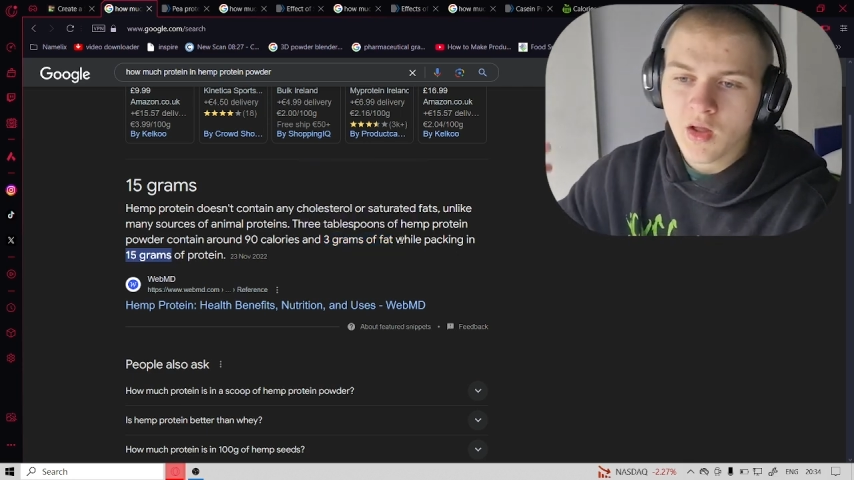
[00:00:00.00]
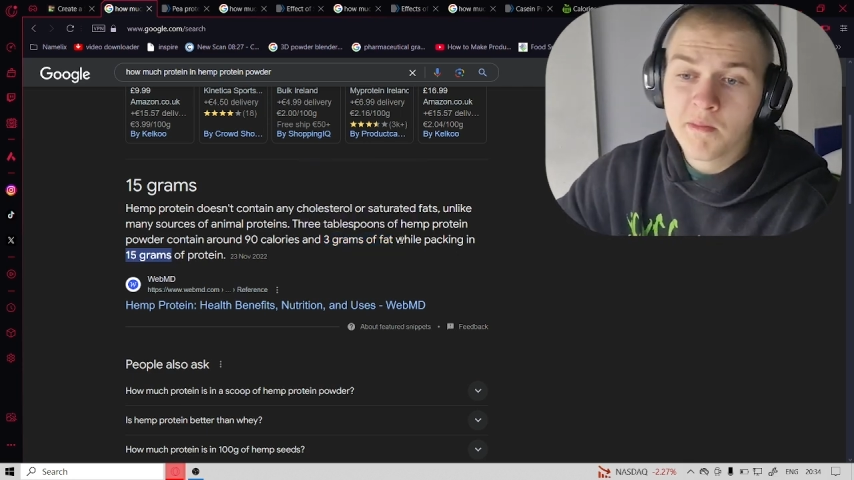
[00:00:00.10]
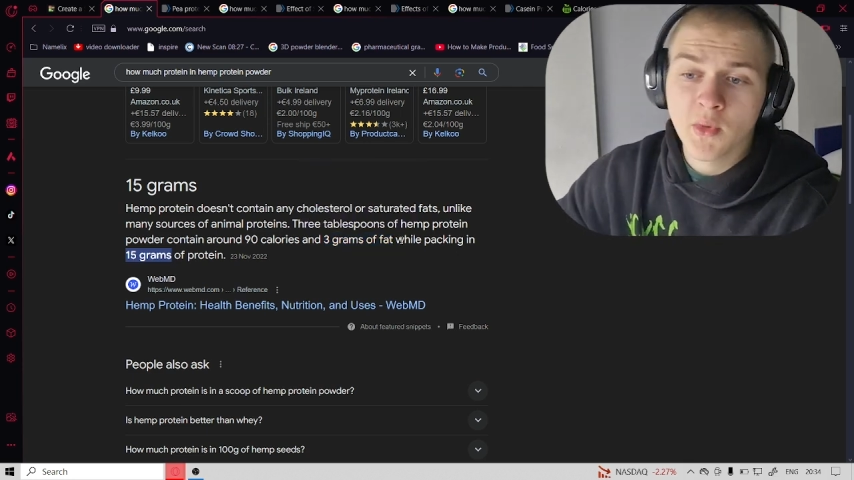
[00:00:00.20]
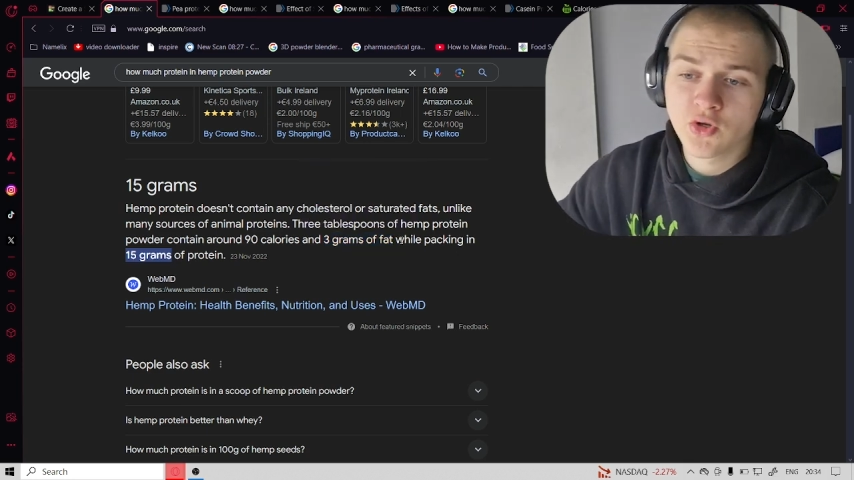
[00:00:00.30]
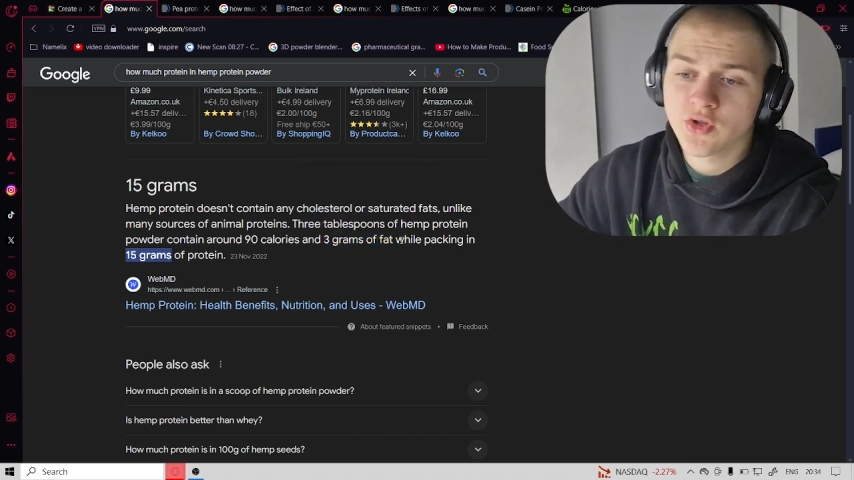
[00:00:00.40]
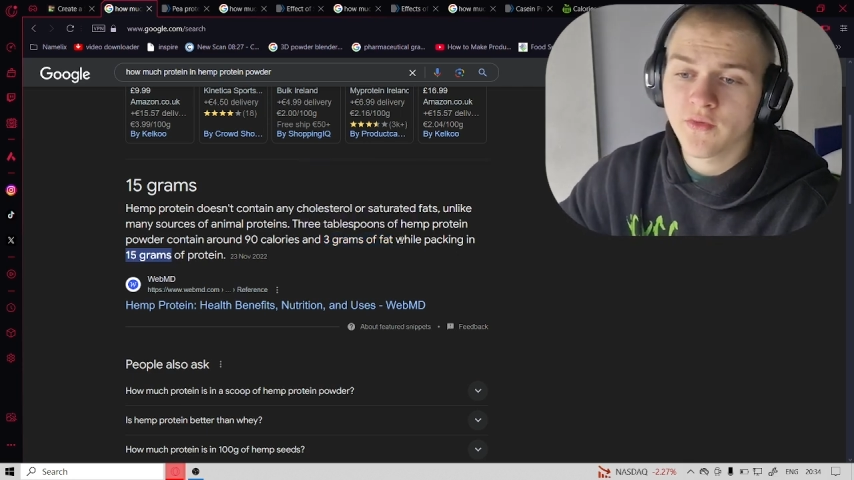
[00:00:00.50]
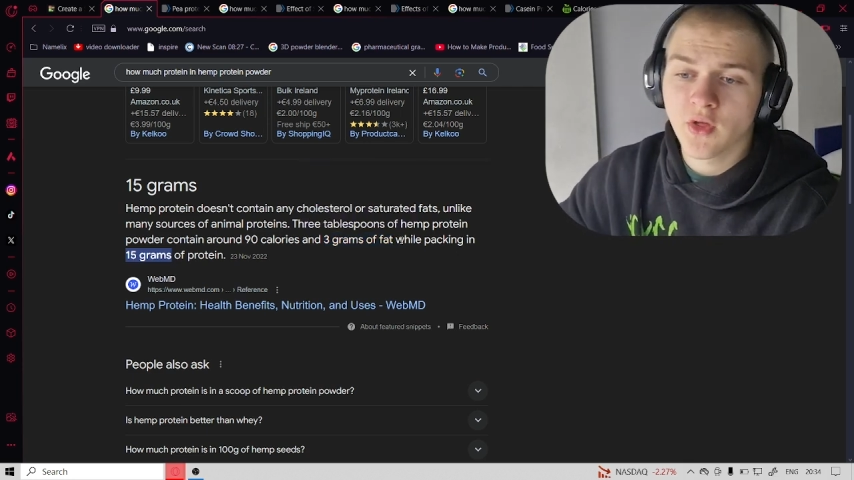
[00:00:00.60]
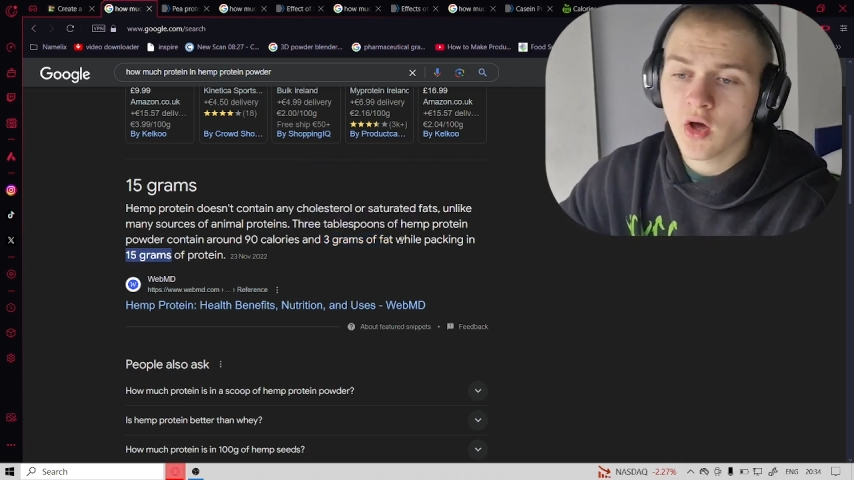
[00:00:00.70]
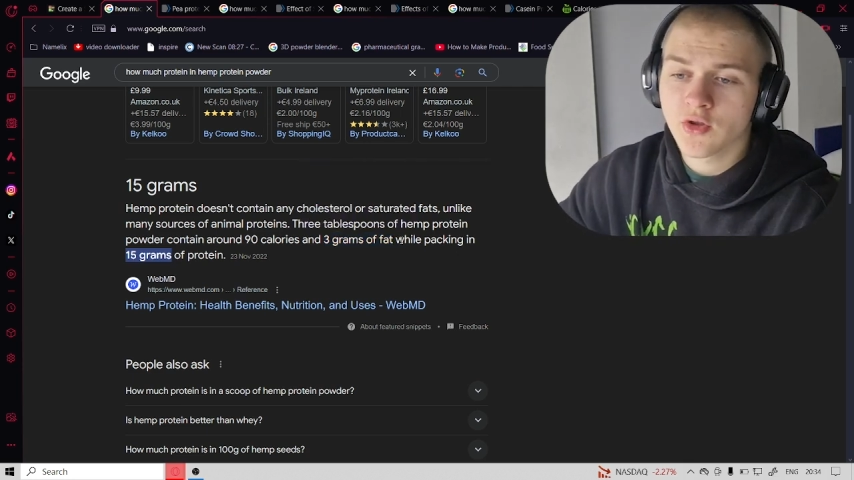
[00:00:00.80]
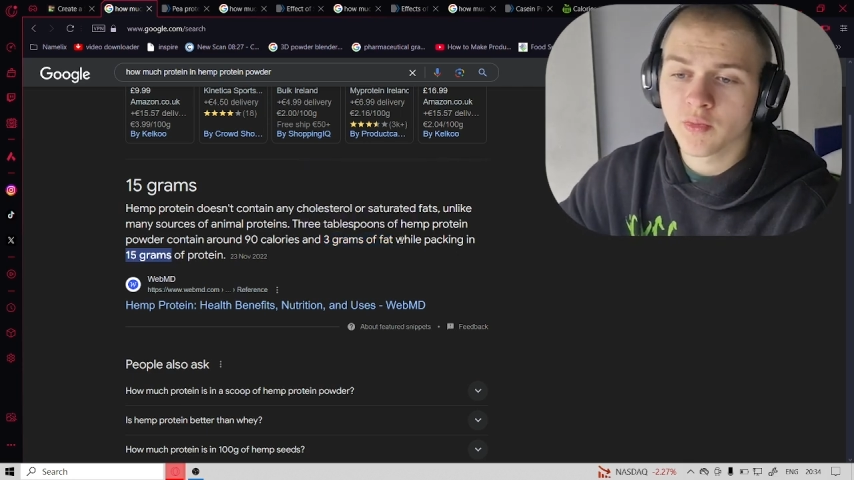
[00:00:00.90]
most of
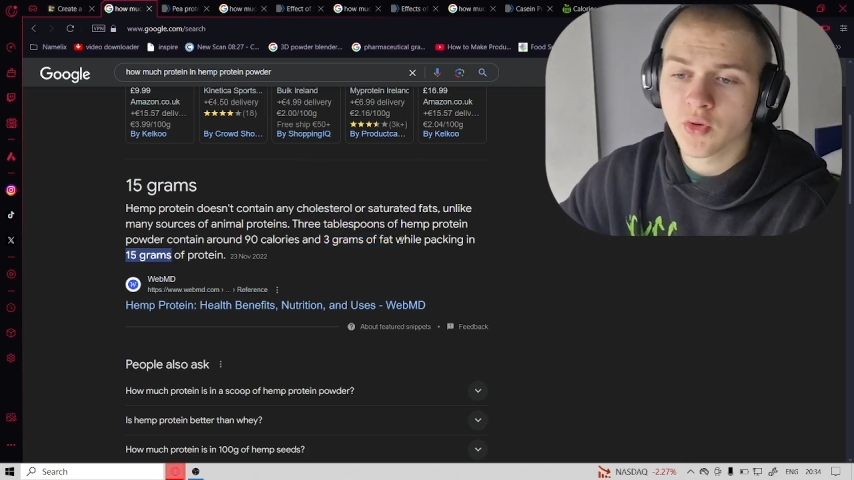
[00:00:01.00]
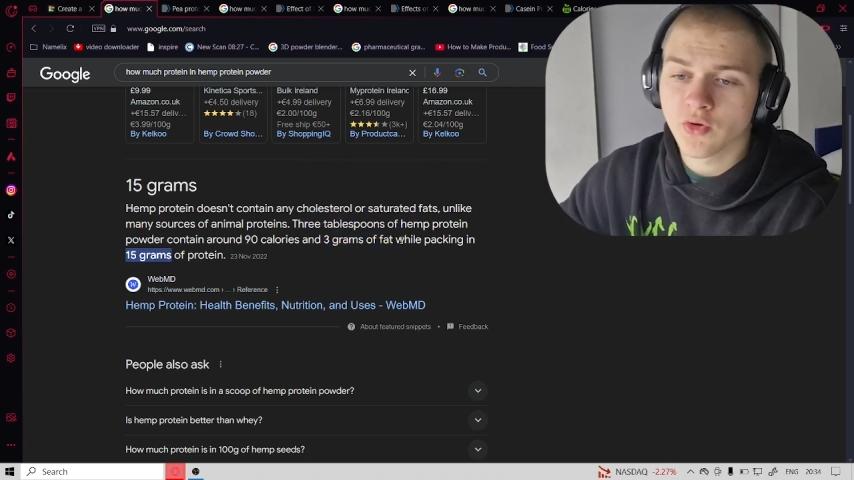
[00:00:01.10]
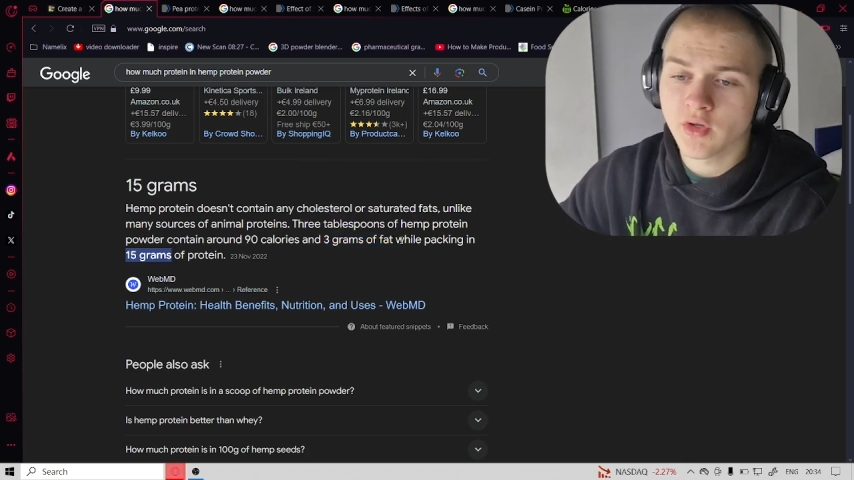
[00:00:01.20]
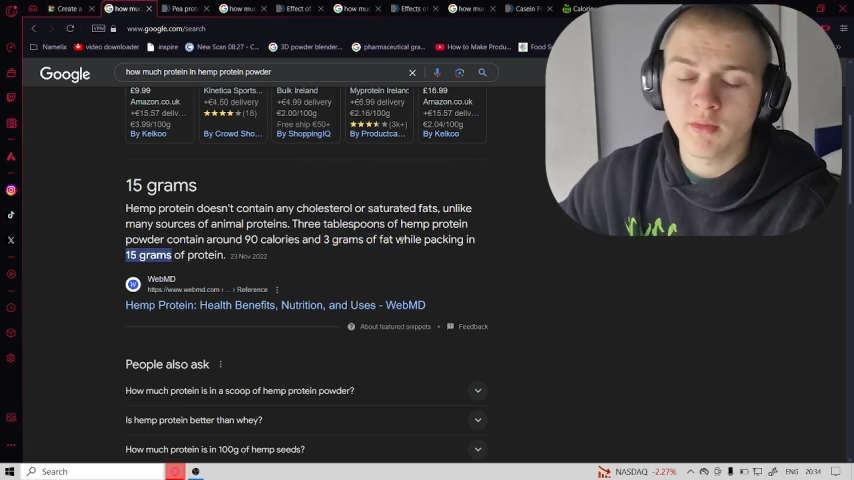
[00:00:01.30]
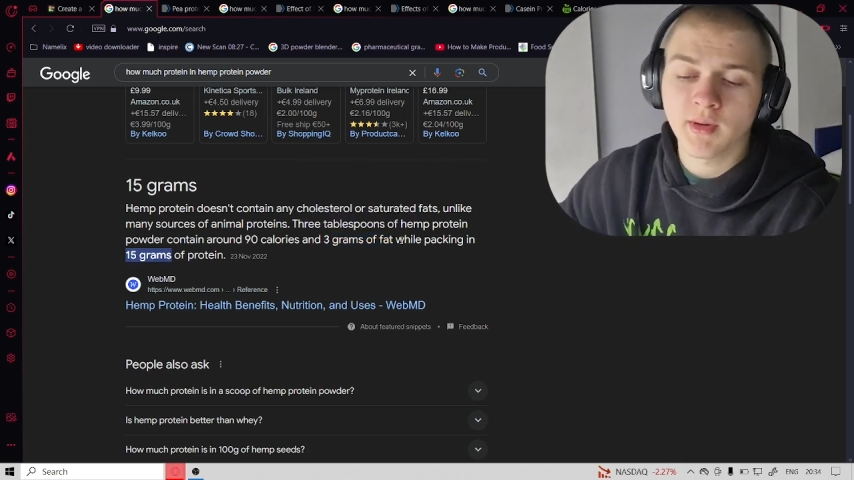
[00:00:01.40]
the other protein